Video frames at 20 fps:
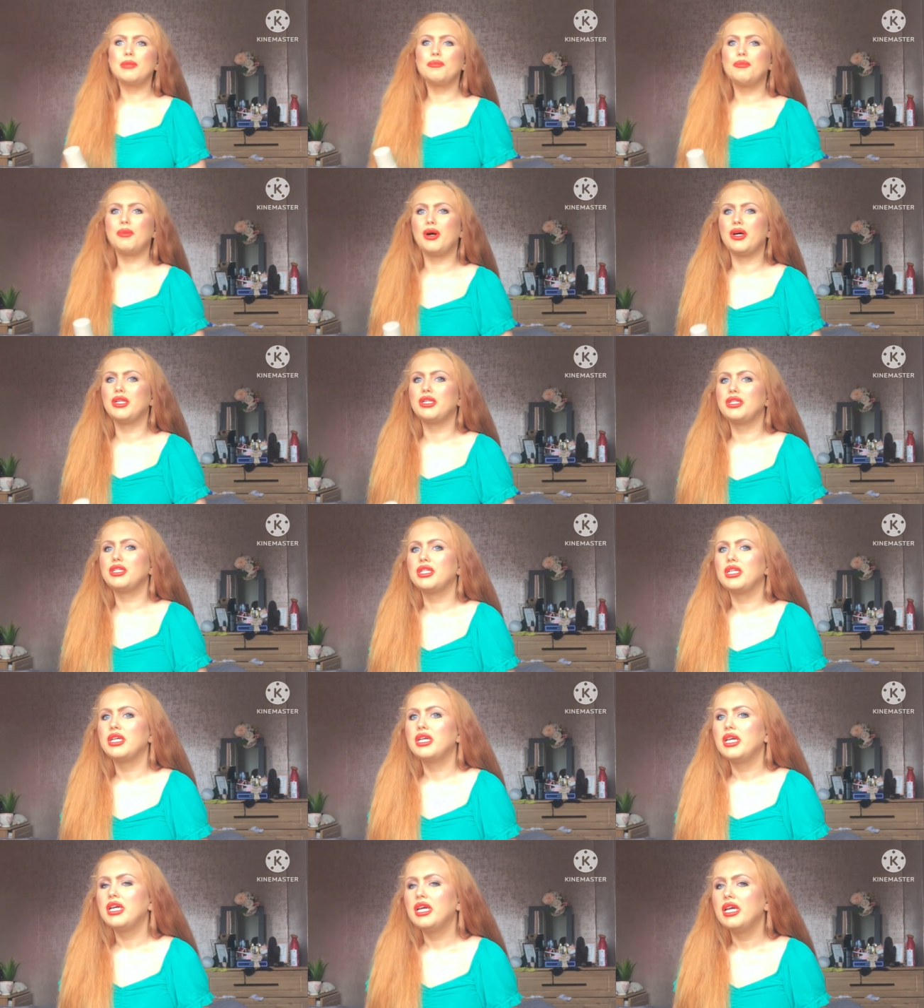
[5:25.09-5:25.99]
But
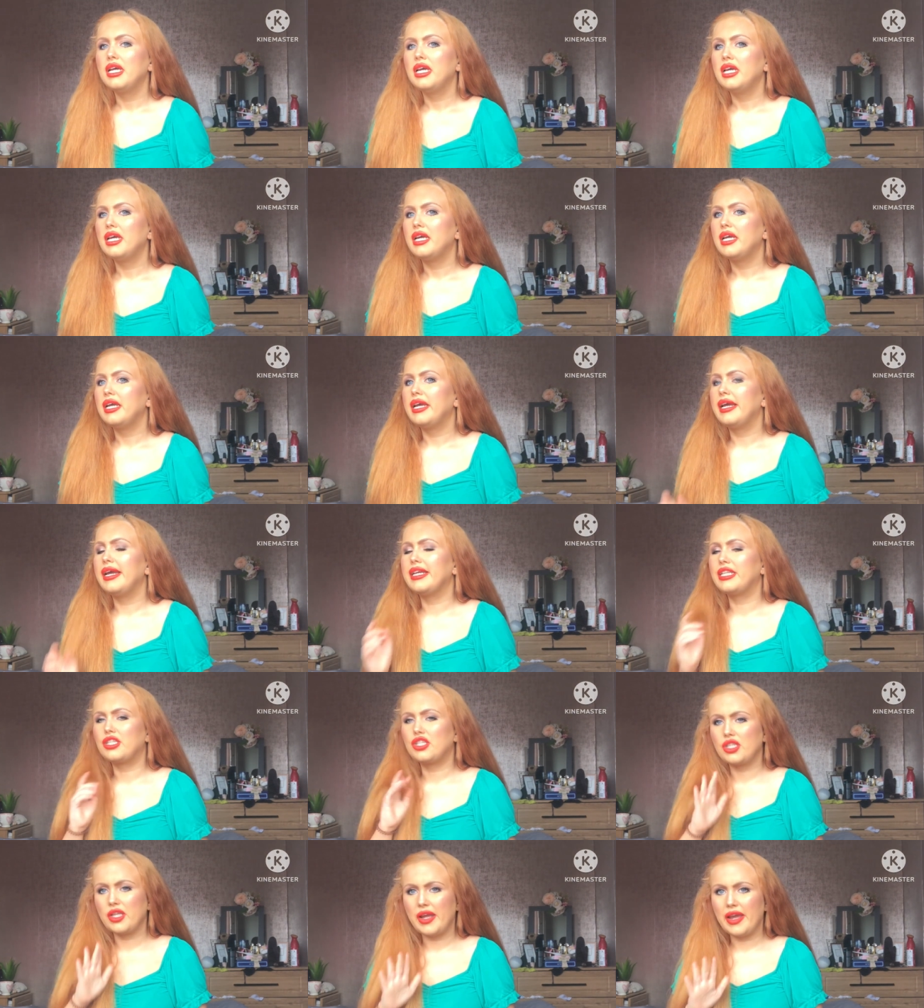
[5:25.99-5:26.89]
it
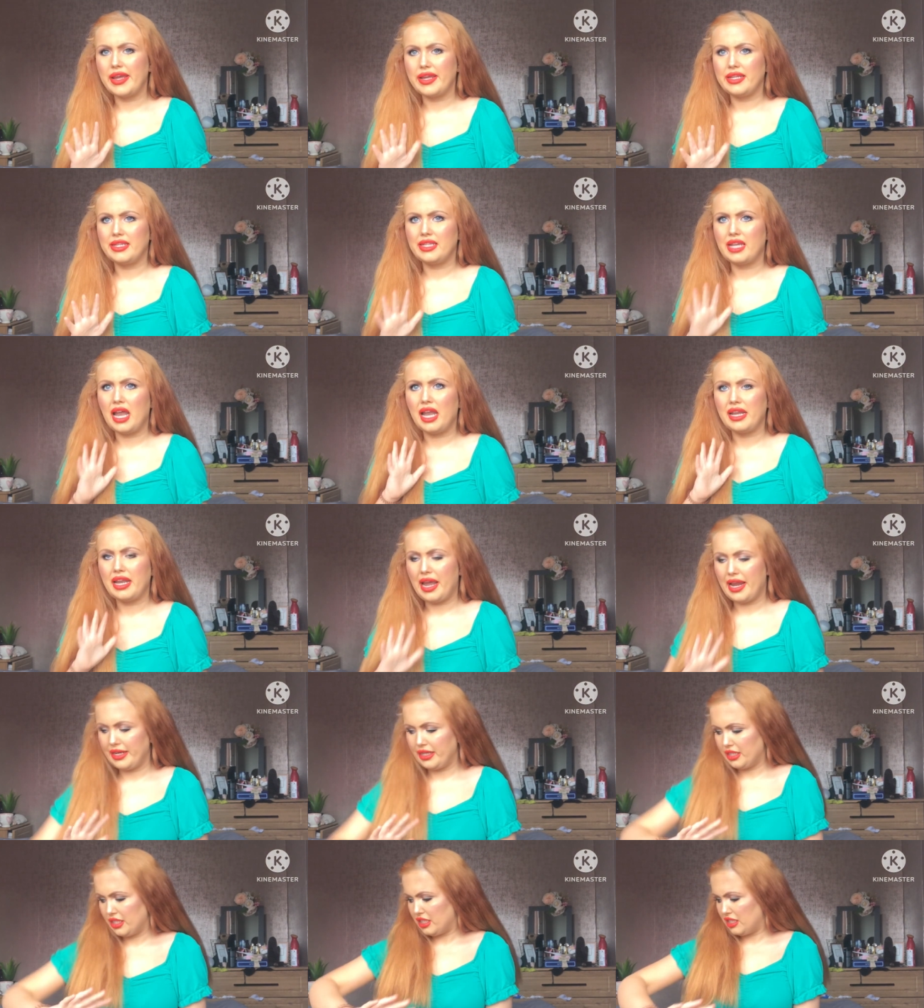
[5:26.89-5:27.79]
is a
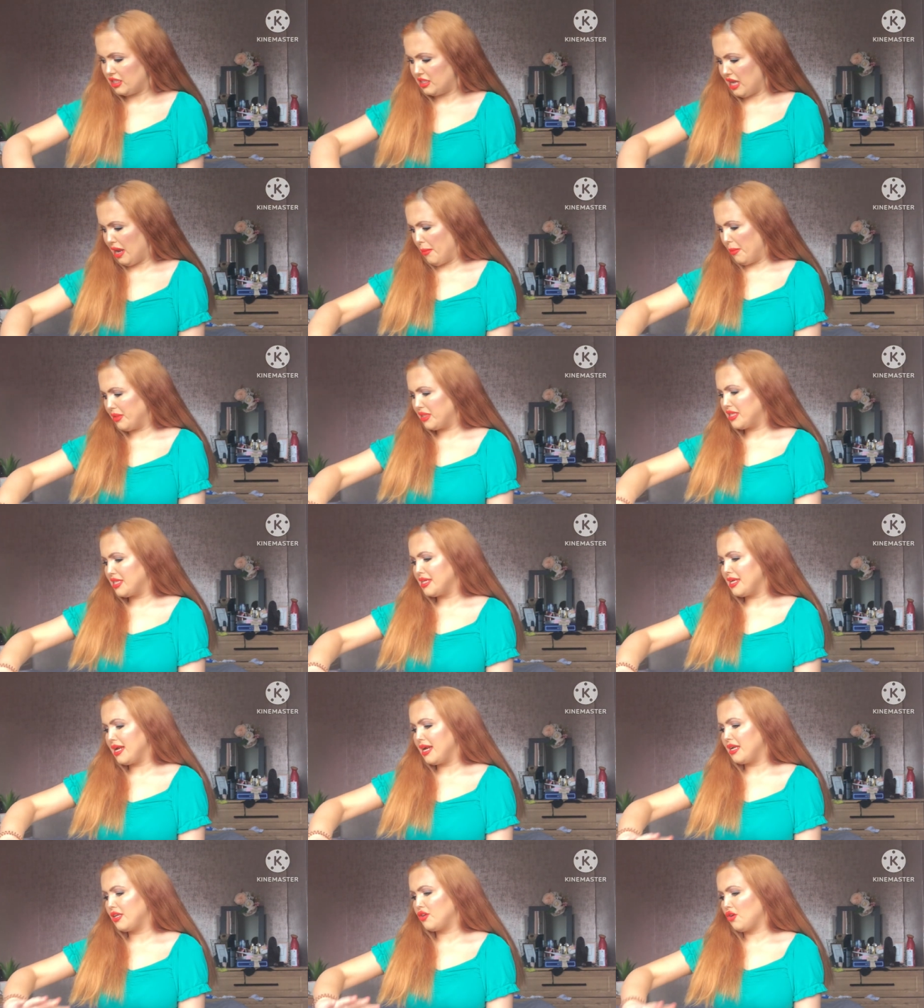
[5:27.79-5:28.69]
nice, I would
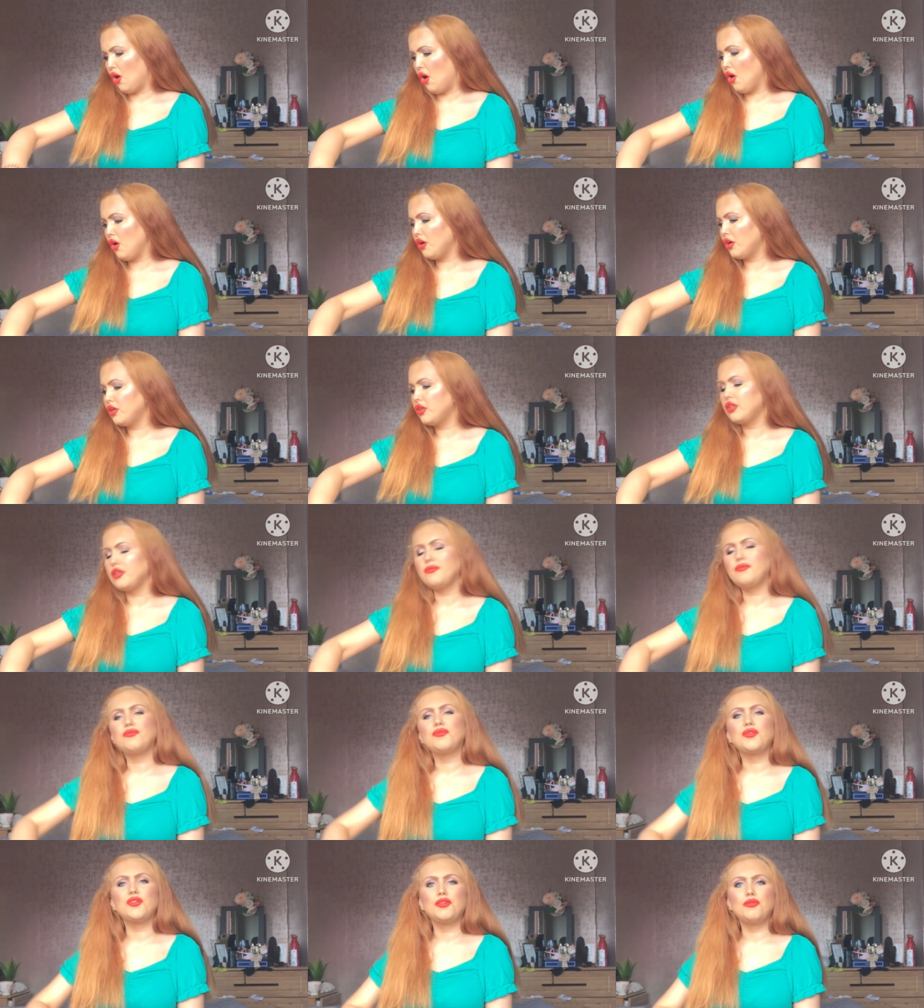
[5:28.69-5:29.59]
say dark
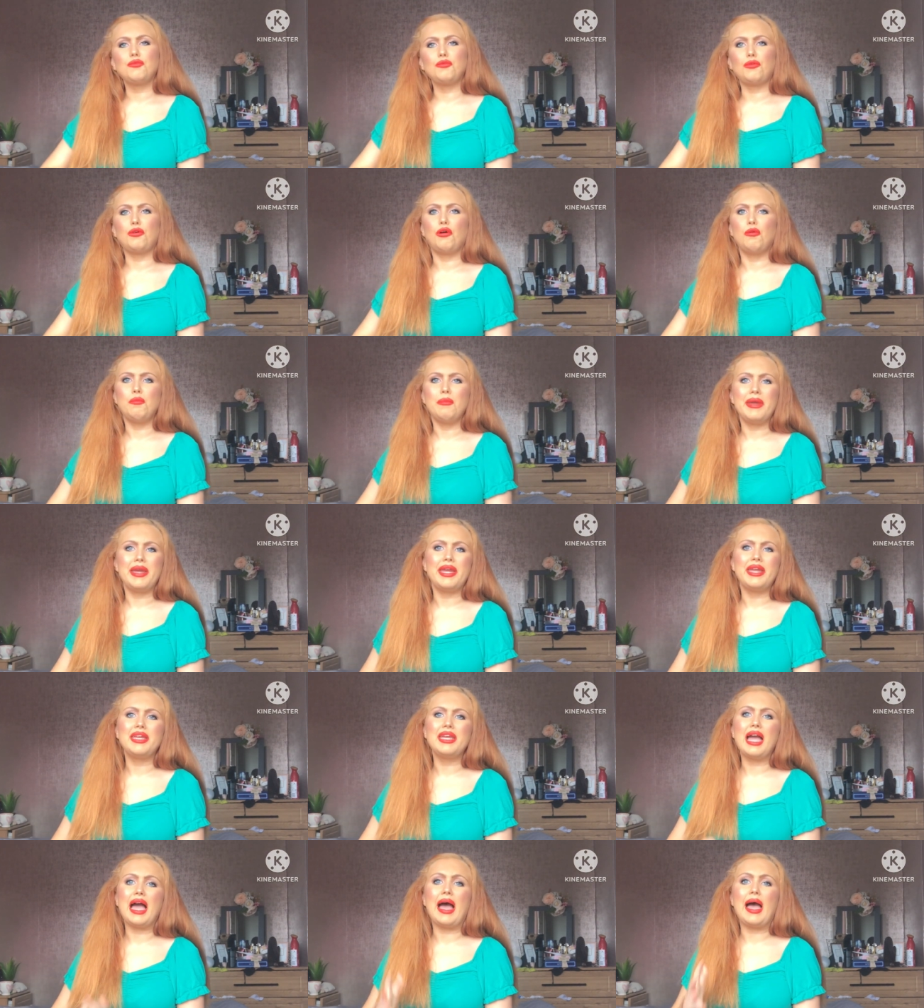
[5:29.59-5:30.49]
on me.